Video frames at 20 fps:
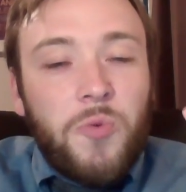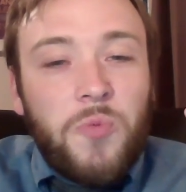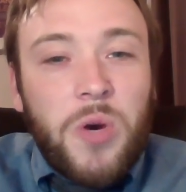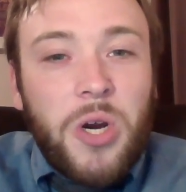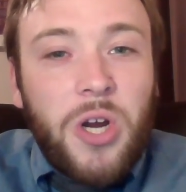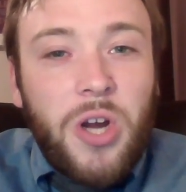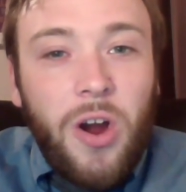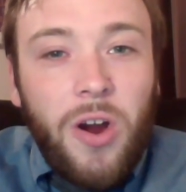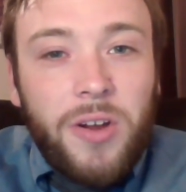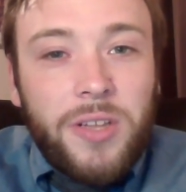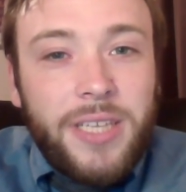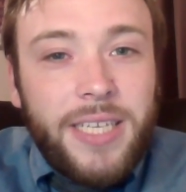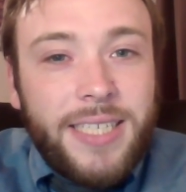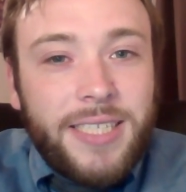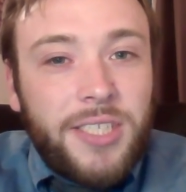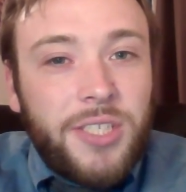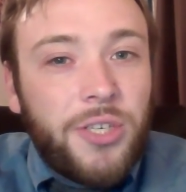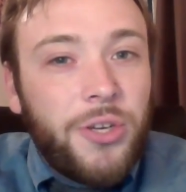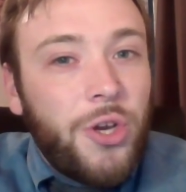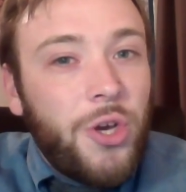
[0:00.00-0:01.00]

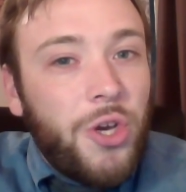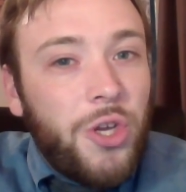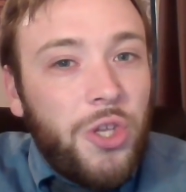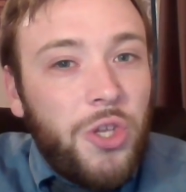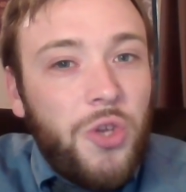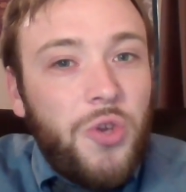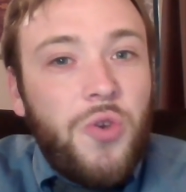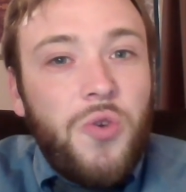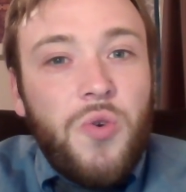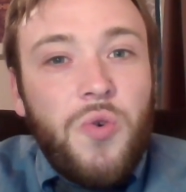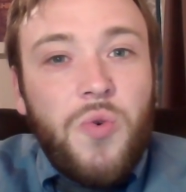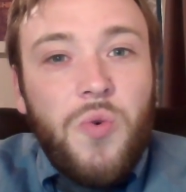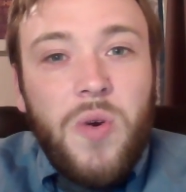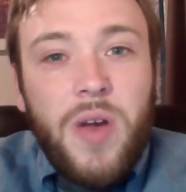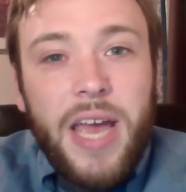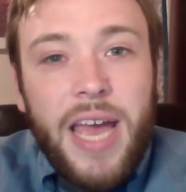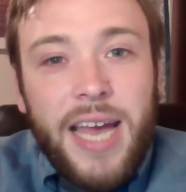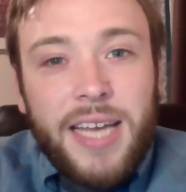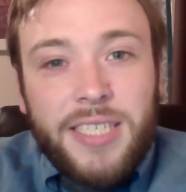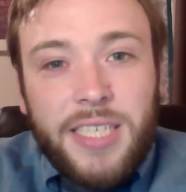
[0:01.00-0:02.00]
Regardless,
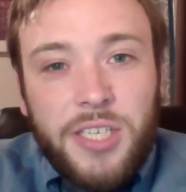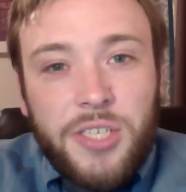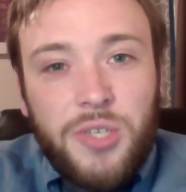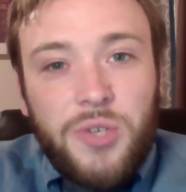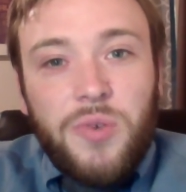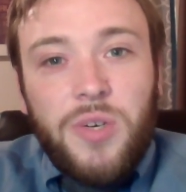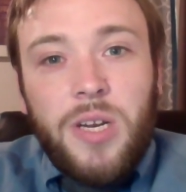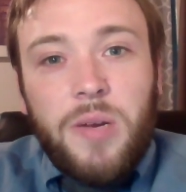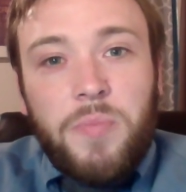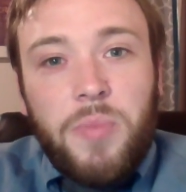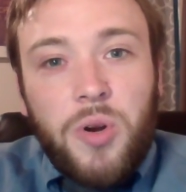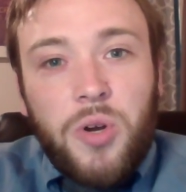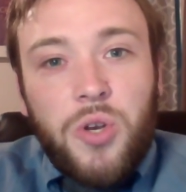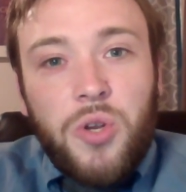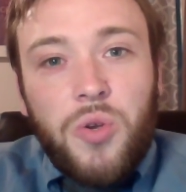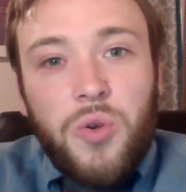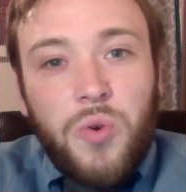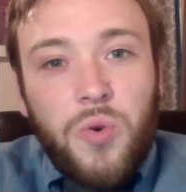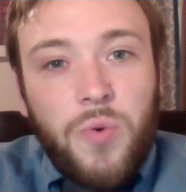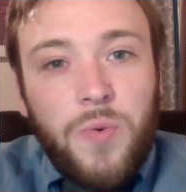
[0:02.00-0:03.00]
you as a student at
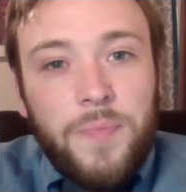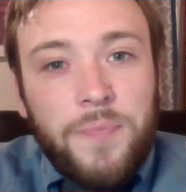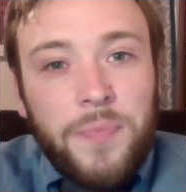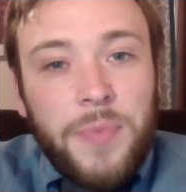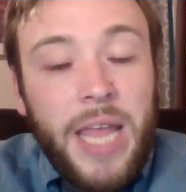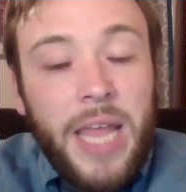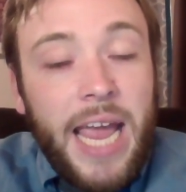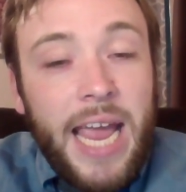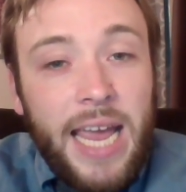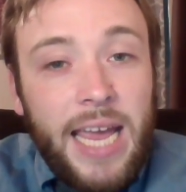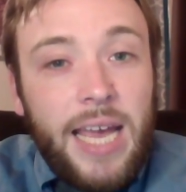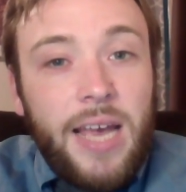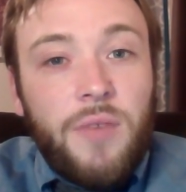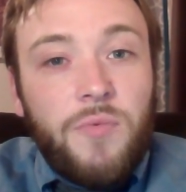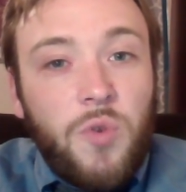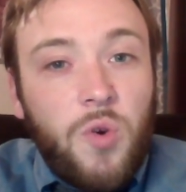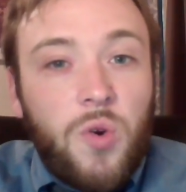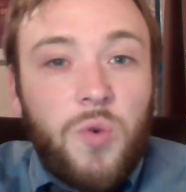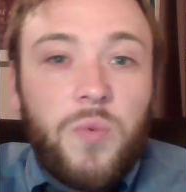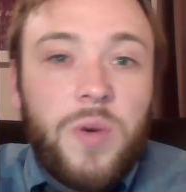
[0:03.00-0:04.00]
Purdue
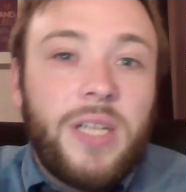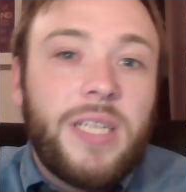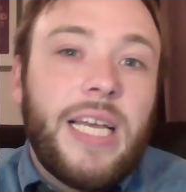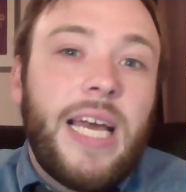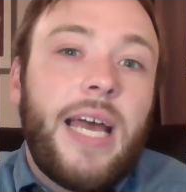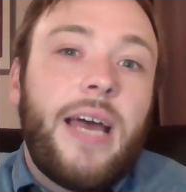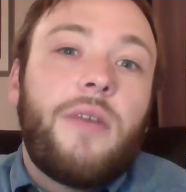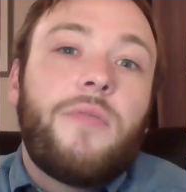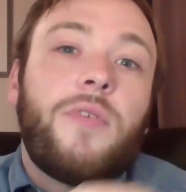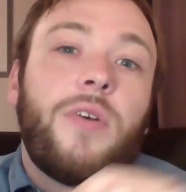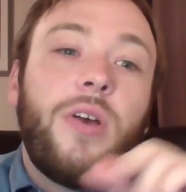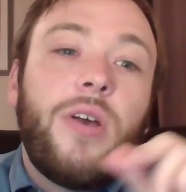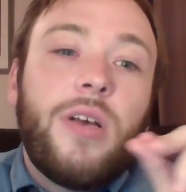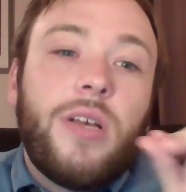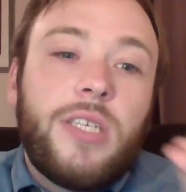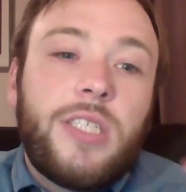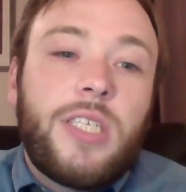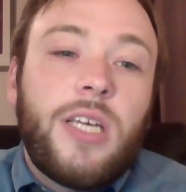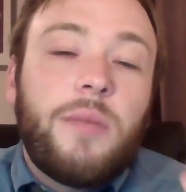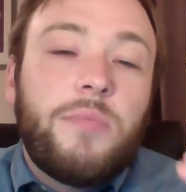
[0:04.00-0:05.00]
have or will have
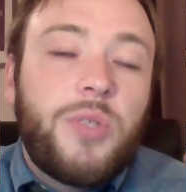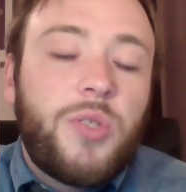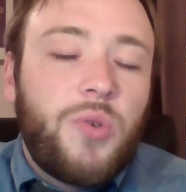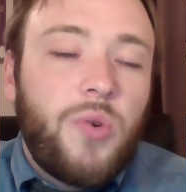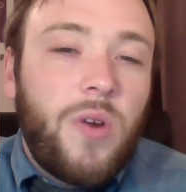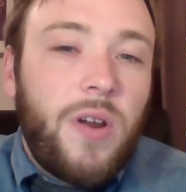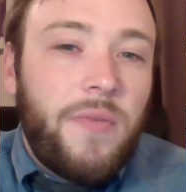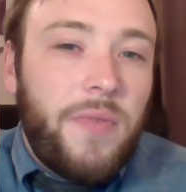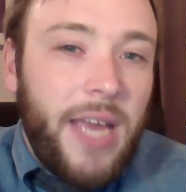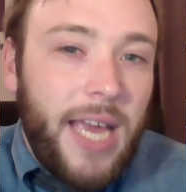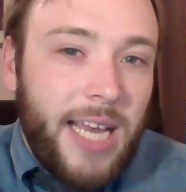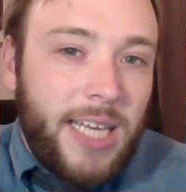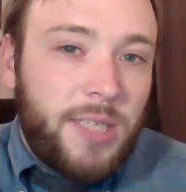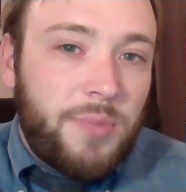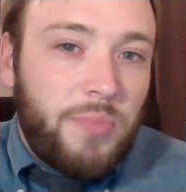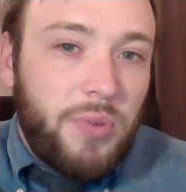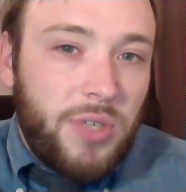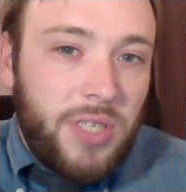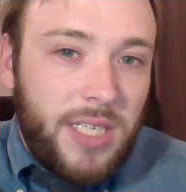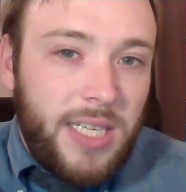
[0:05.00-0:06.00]
some sort of
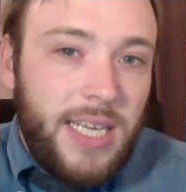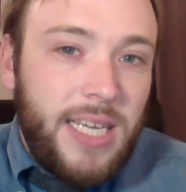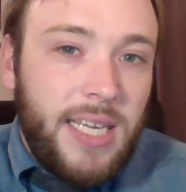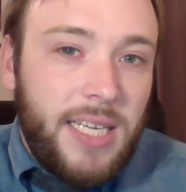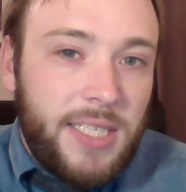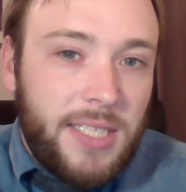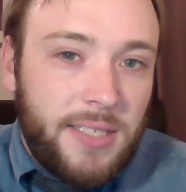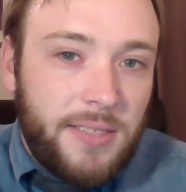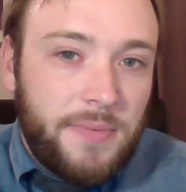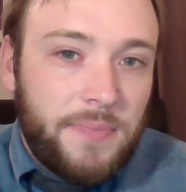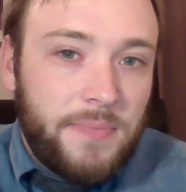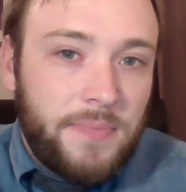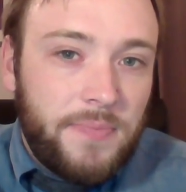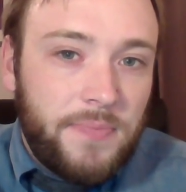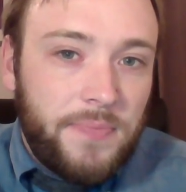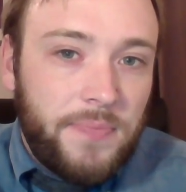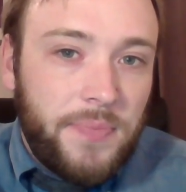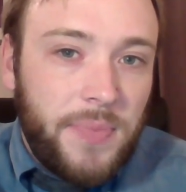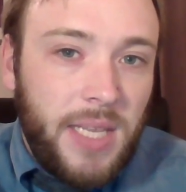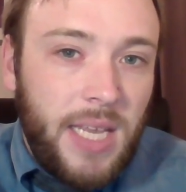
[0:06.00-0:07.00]
expertise
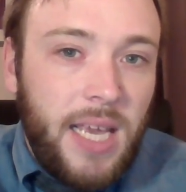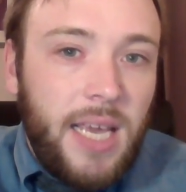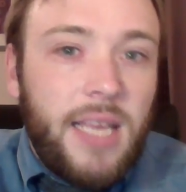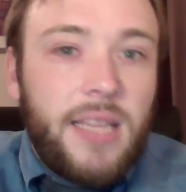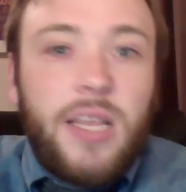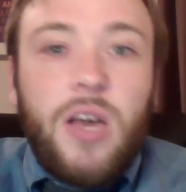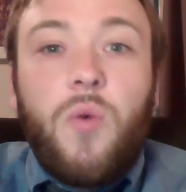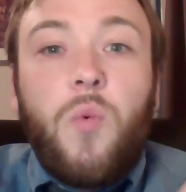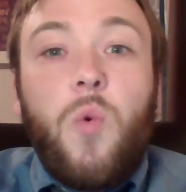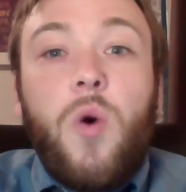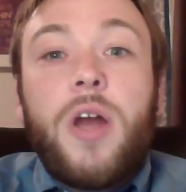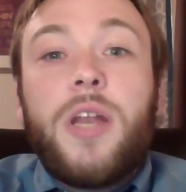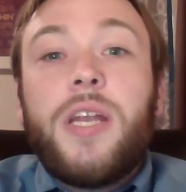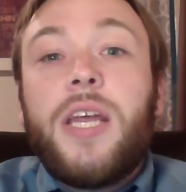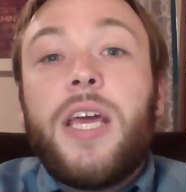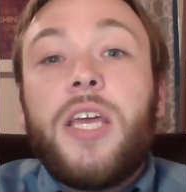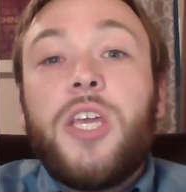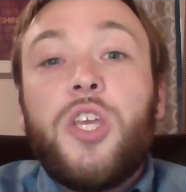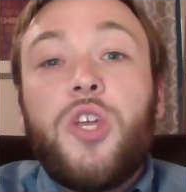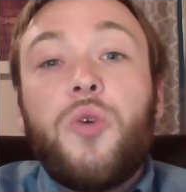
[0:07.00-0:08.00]
that one
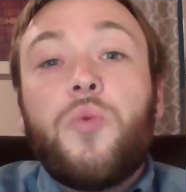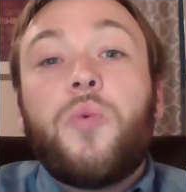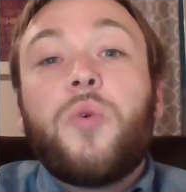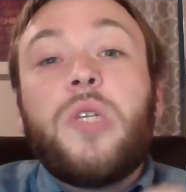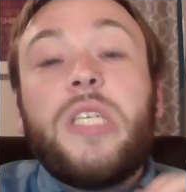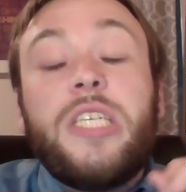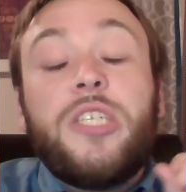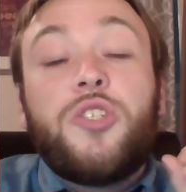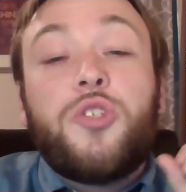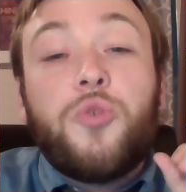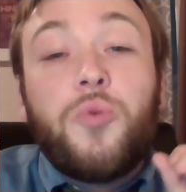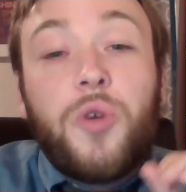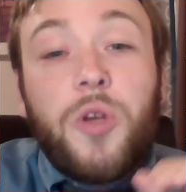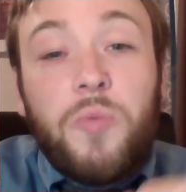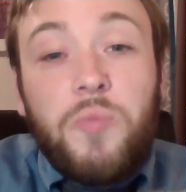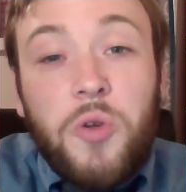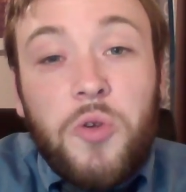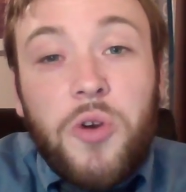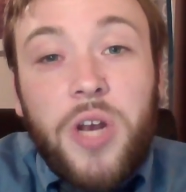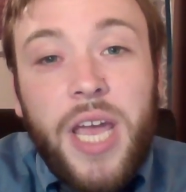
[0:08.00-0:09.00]
day you will need to
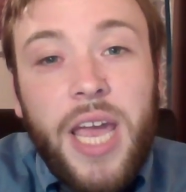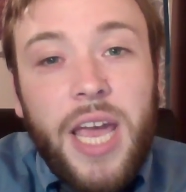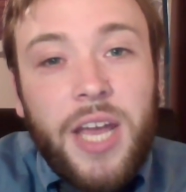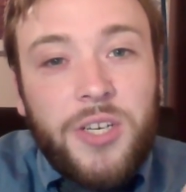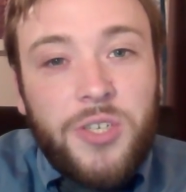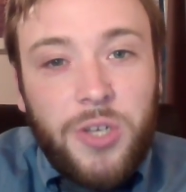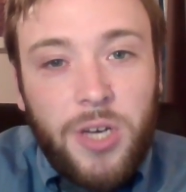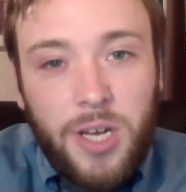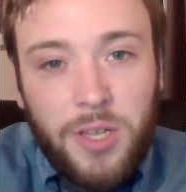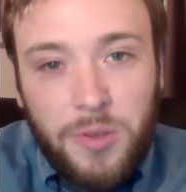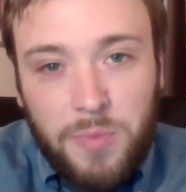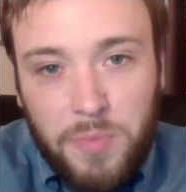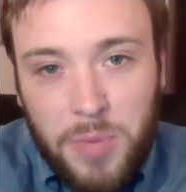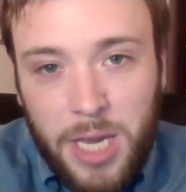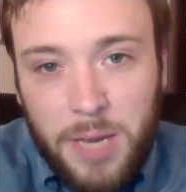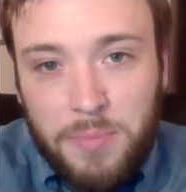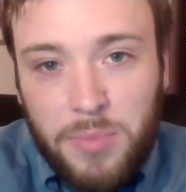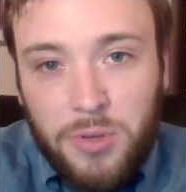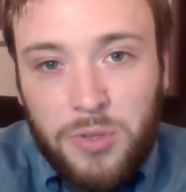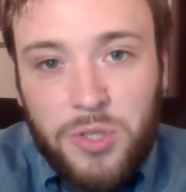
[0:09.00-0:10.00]
communicate to other
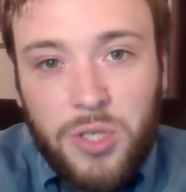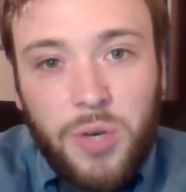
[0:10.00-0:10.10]
people.